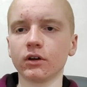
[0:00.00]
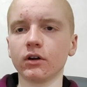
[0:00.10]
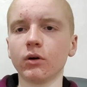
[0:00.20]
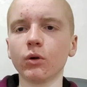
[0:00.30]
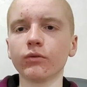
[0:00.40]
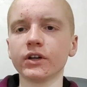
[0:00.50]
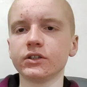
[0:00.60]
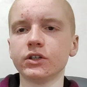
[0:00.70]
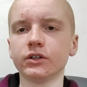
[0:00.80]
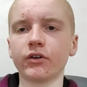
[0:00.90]
always
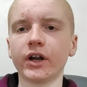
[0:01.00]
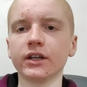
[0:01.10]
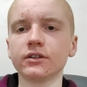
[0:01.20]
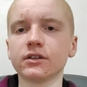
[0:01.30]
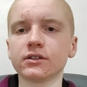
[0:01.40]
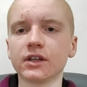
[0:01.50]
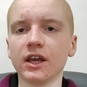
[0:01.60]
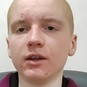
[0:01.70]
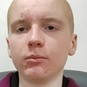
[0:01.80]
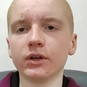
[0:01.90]
generate the
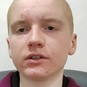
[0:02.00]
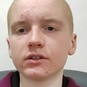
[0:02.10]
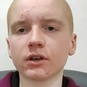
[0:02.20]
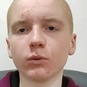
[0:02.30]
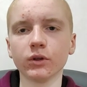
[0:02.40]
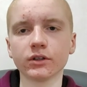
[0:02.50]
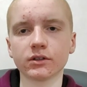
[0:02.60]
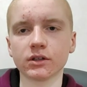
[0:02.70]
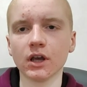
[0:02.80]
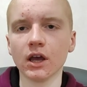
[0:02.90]
same
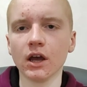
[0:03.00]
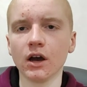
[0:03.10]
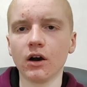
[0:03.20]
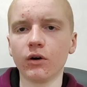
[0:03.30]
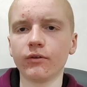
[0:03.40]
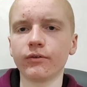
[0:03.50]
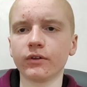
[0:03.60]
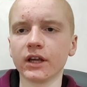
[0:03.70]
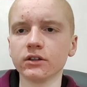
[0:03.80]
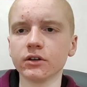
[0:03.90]
sequence of
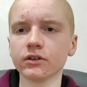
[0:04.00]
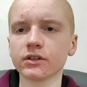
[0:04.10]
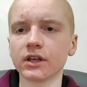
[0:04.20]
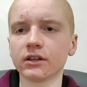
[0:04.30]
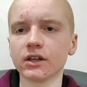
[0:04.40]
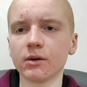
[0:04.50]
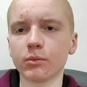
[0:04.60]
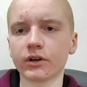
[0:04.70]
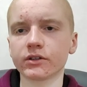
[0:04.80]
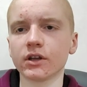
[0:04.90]
letters and
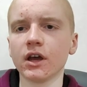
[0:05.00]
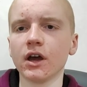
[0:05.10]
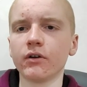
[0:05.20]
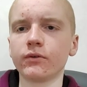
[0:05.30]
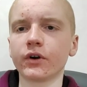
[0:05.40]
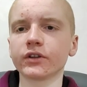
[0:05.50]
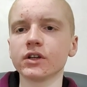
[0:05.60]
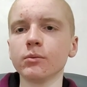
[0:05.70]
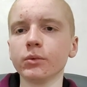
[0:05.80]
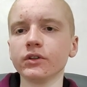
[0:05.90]
numbers. For
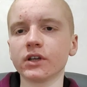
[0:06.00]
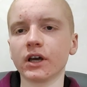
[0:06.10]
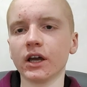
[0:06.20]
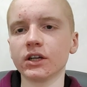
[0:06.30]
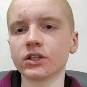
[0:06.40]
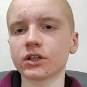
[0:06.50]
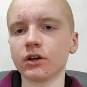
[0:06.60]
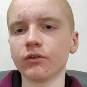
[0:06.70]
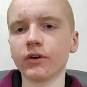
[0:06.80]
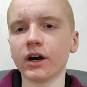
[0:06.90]
example, the hash
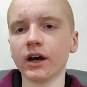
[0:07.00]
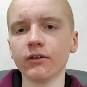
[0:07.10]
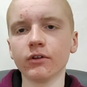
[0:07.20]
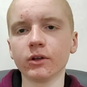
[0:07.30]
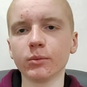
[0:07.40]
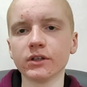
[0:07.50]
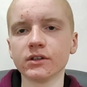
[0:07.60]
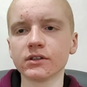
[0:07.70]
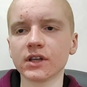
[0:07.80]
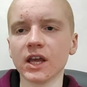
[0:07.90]
of hi will be the
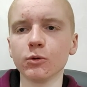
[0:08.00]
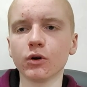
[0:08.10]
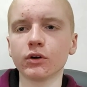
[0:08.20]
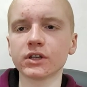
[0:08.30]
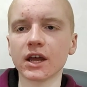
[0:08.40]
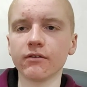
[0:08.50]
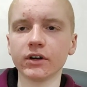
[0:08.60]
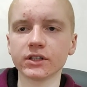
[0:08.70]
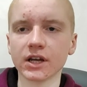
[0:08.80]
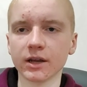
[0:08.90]
same code every
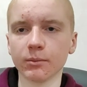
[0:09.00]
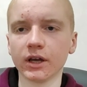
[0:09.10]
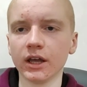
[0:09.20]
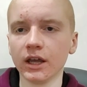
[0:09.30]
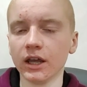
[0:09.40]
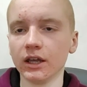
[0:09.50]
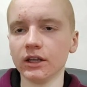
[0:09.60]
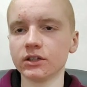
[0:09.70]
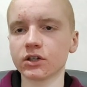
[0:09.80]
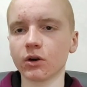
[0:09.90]
time.
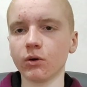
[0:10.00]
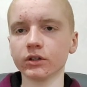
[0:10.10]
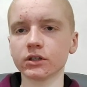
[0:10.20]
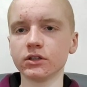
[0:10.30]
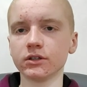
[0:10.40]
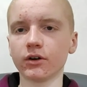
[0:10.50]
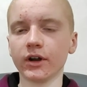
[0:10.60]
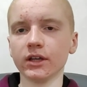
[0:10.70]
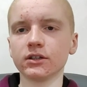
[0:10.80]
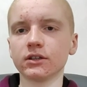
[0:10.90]
Each code
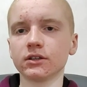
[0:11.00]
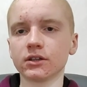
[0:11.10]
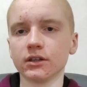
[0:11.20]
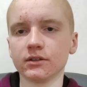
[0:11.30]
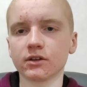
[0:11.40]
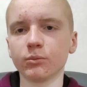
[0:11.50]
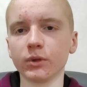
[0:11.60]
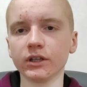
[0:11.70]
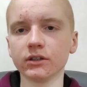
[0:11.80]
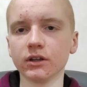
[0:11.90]
generated is
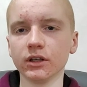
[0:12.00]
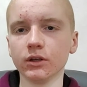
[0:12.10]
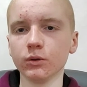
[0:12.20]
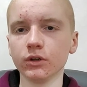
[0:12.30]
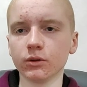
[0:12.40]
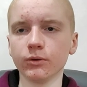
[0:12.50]
completely unique